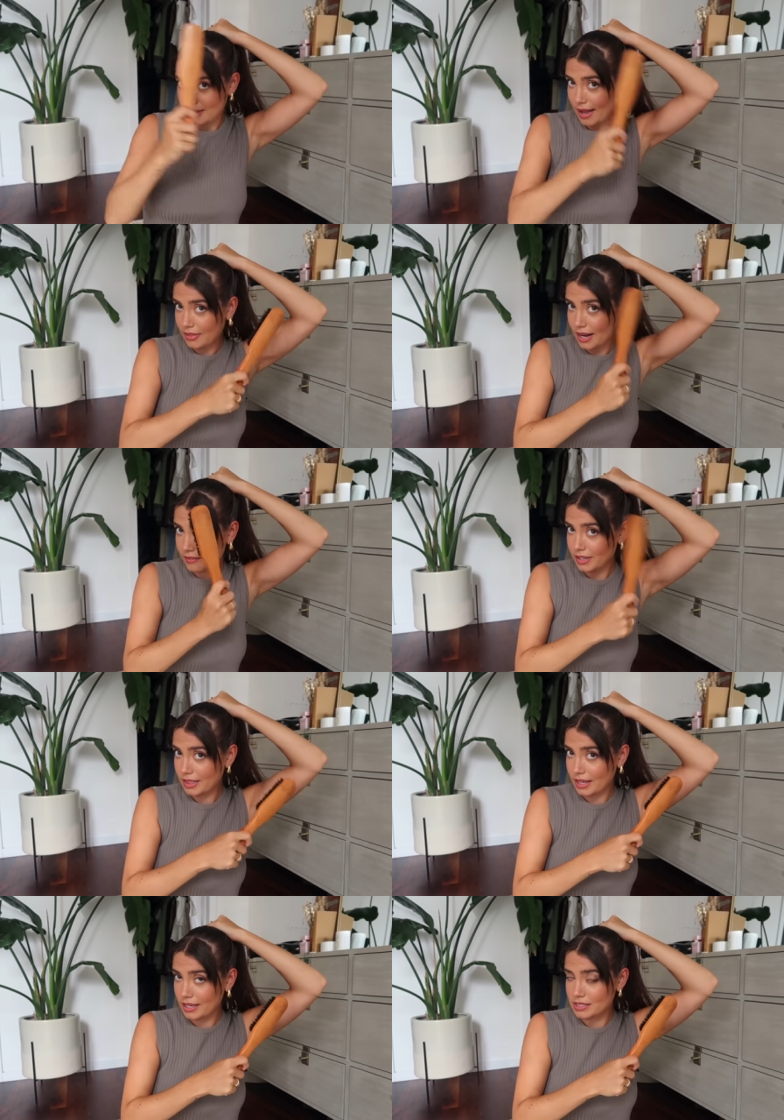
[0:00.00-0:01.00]
Now that
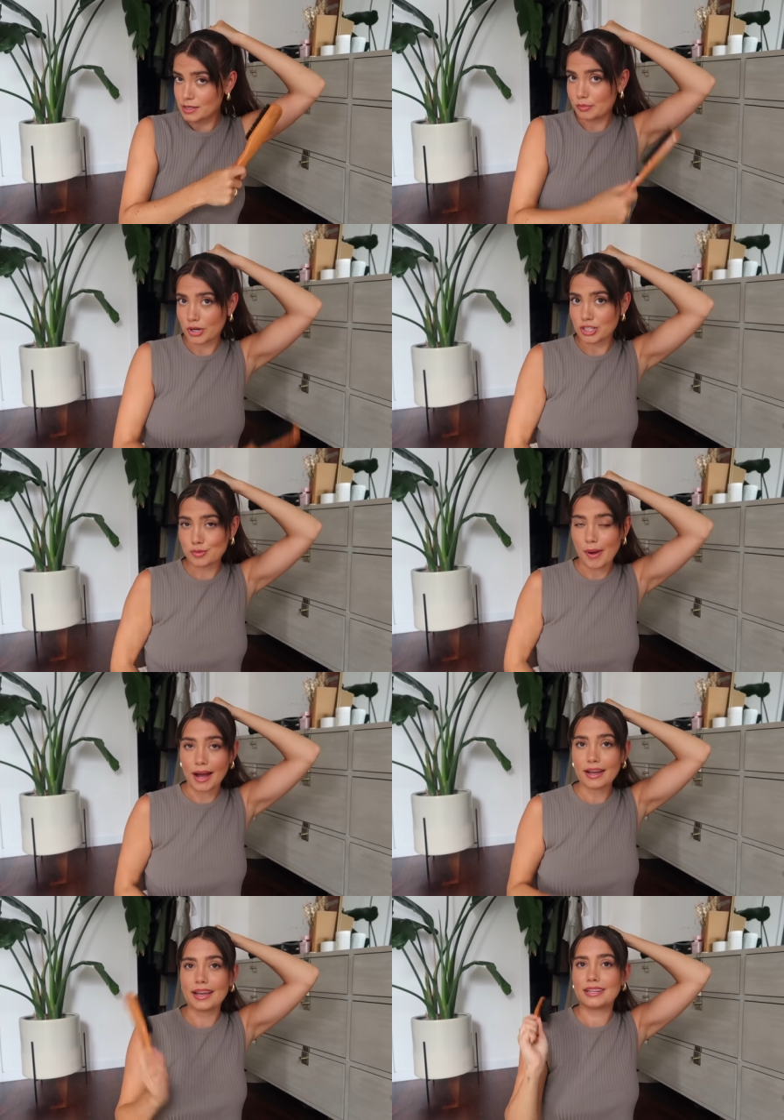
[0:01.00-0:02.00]
everything is brushed
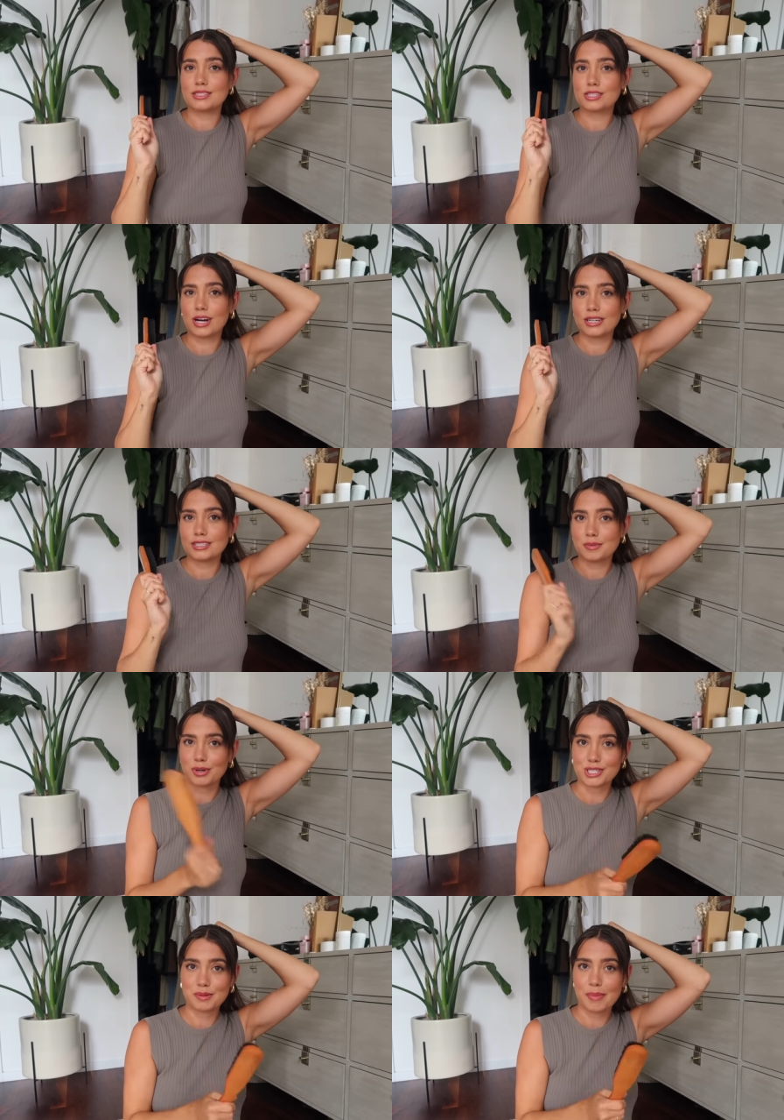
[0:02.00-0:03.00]
back, I can start
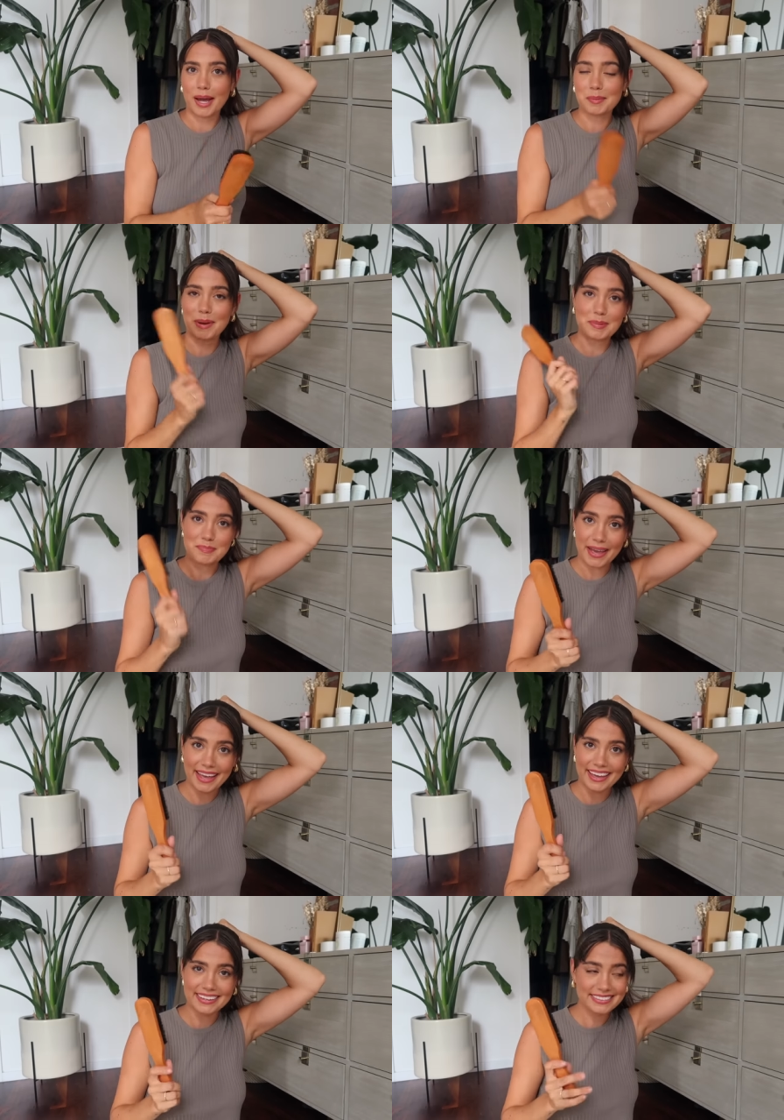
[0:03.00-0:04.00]
brushing back my
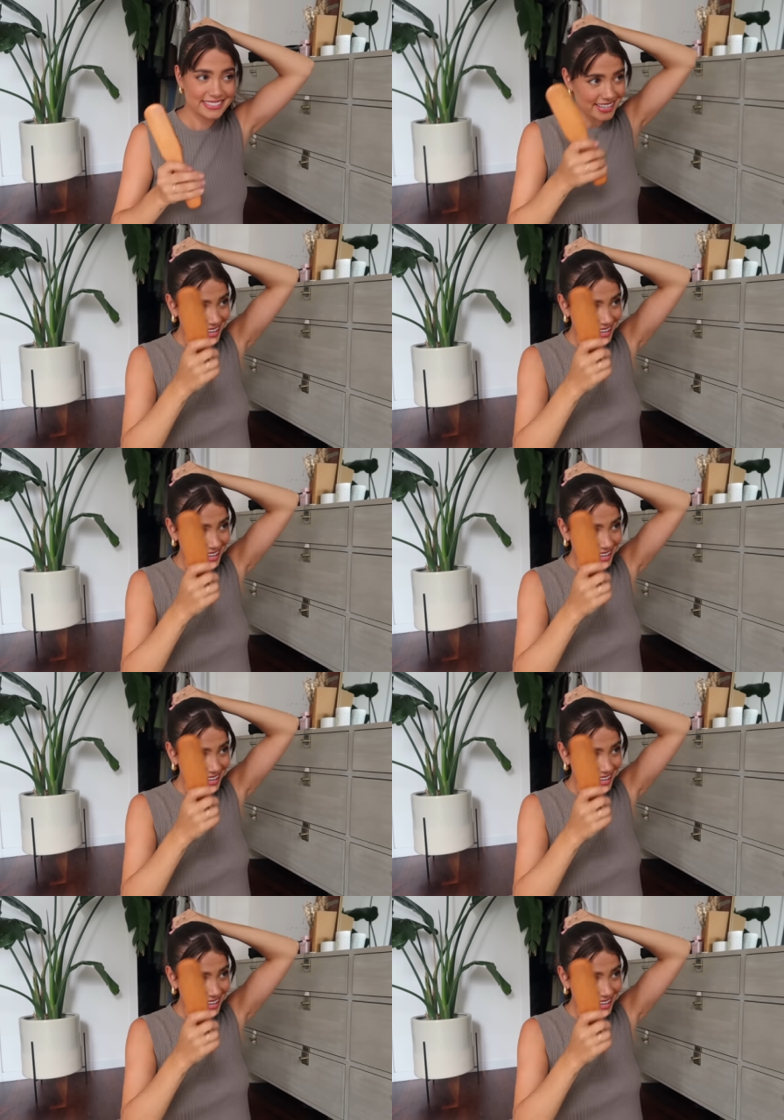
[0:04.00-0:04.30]
bangs.